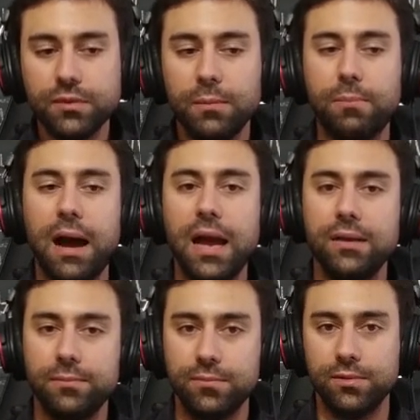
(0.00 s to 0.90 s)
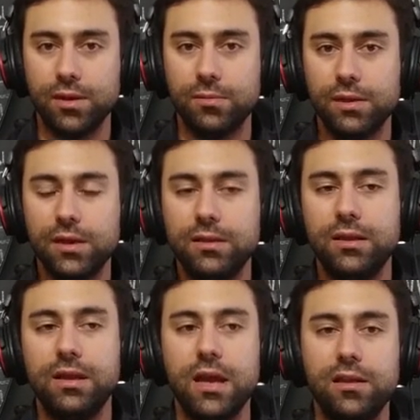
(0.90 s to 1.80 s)
by doubling
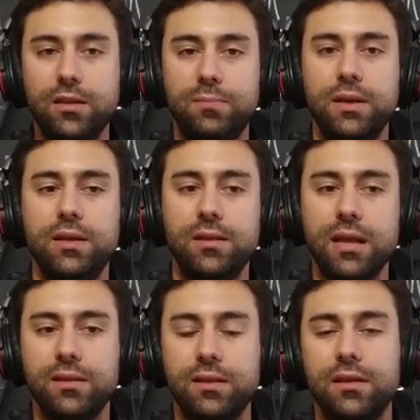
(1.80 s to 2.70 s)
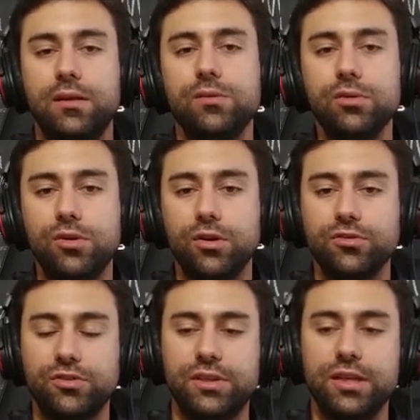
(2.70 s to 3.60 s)
the ATP that the
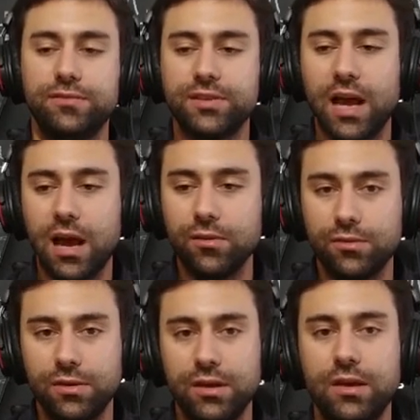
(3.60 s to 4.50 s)
glucose gives out